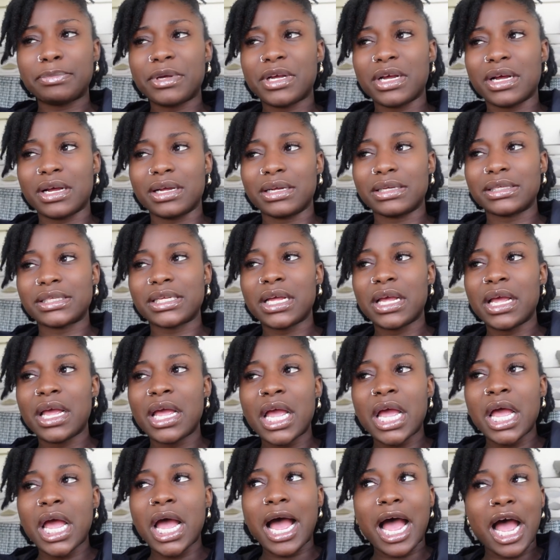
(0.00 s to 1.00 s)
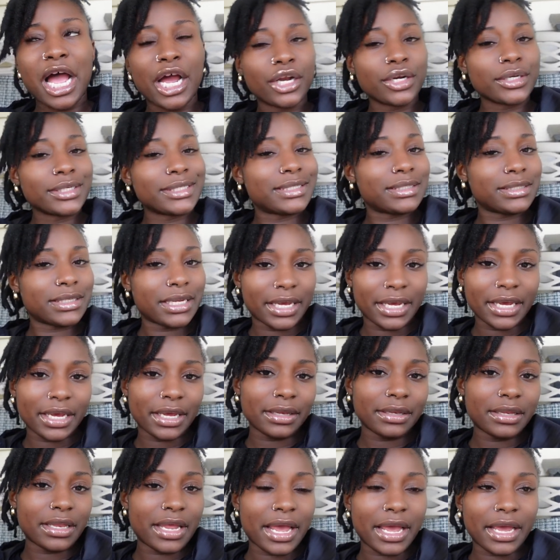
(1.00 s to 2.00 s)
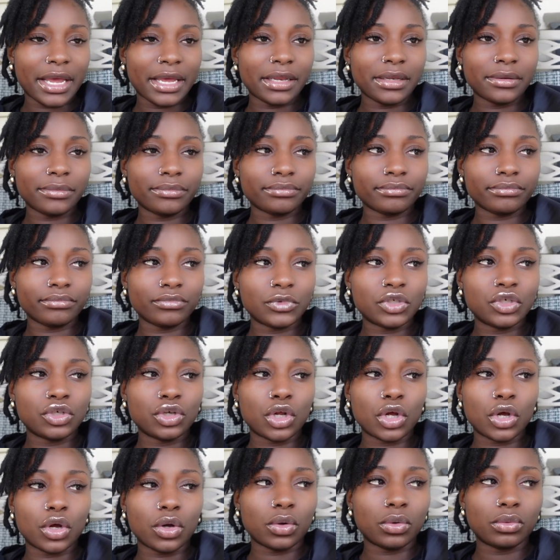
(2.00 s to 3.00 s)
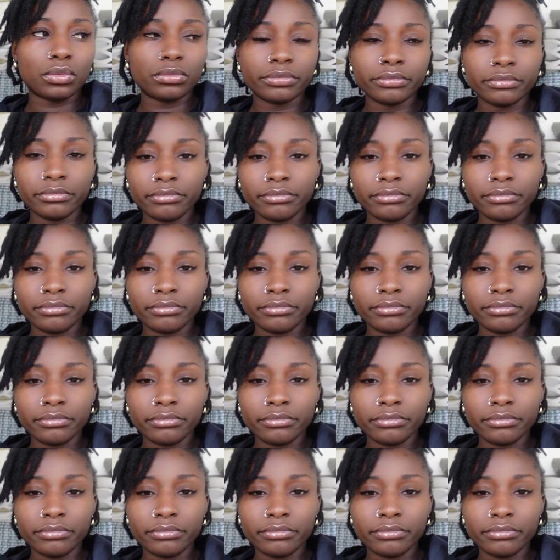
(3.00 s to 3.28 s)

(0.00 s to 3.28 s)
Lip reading: because I understand that, you know,